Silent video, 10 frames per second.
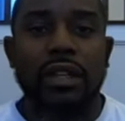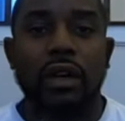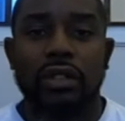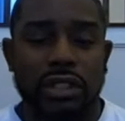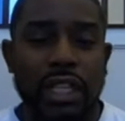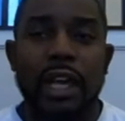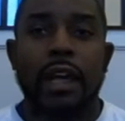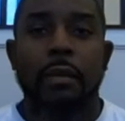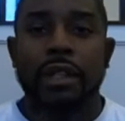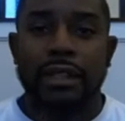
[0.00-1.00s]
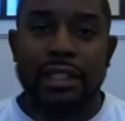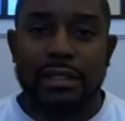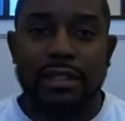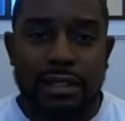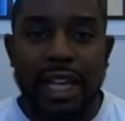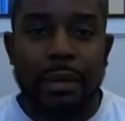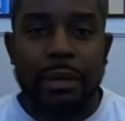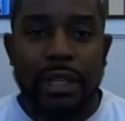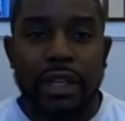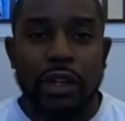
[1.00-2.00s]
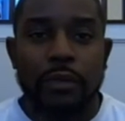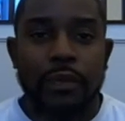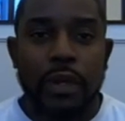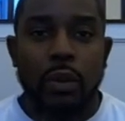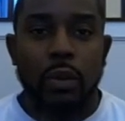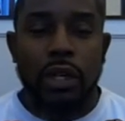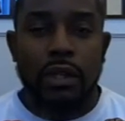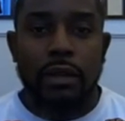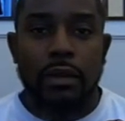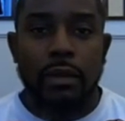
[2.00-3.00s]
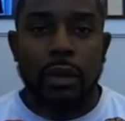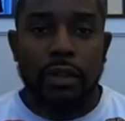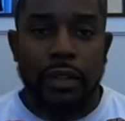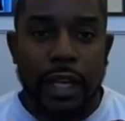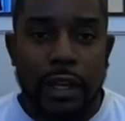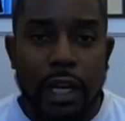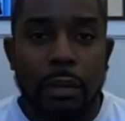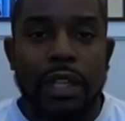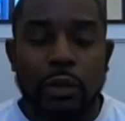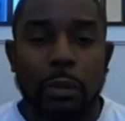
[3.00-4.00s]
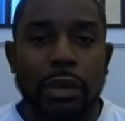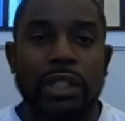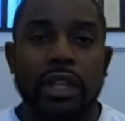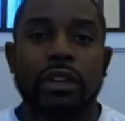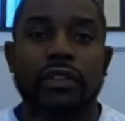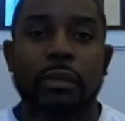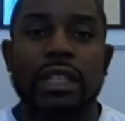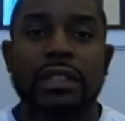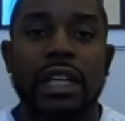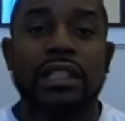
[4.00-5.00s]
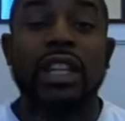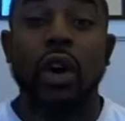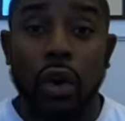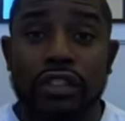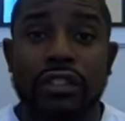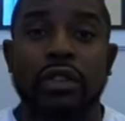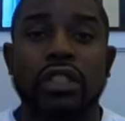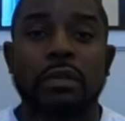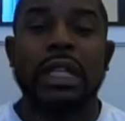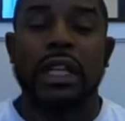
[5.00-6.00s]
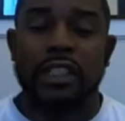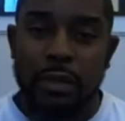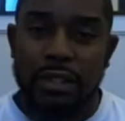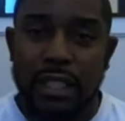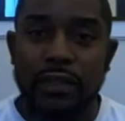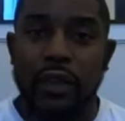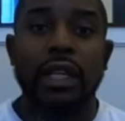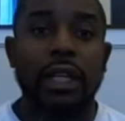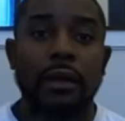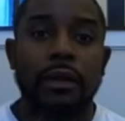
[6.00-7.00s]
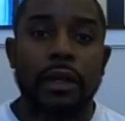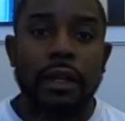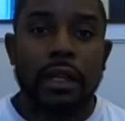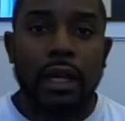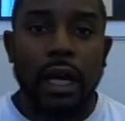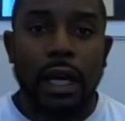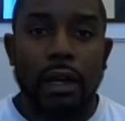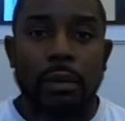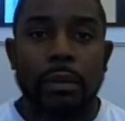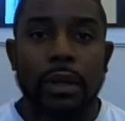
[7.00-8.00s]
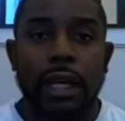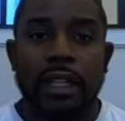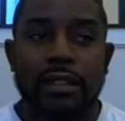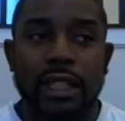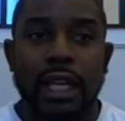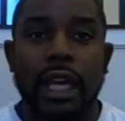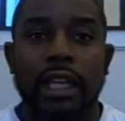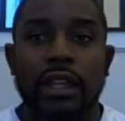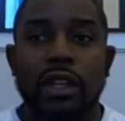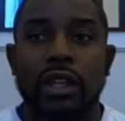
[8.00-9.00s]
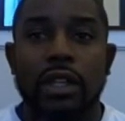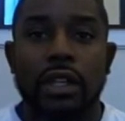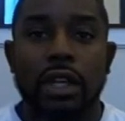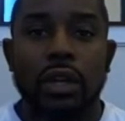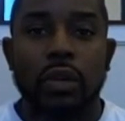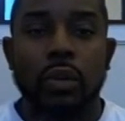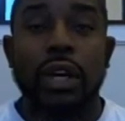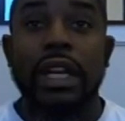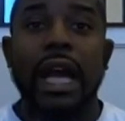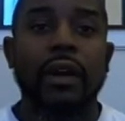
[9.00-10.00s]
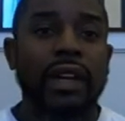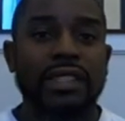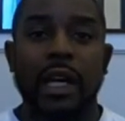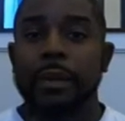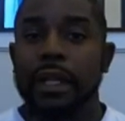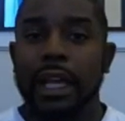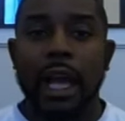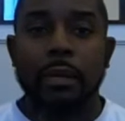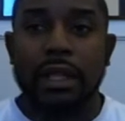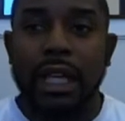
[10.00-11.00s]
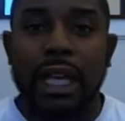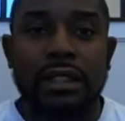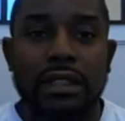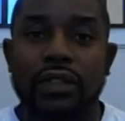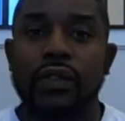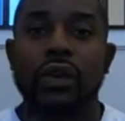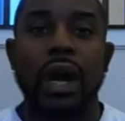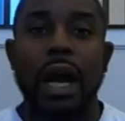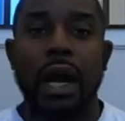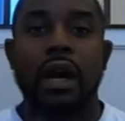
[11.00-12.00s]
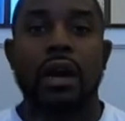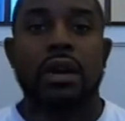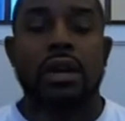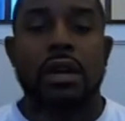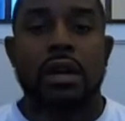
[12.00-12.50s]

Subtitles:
Coast. But this is the time of year where companies will put their information out there on social media specifically, and say, hey, we're now accepting applications for our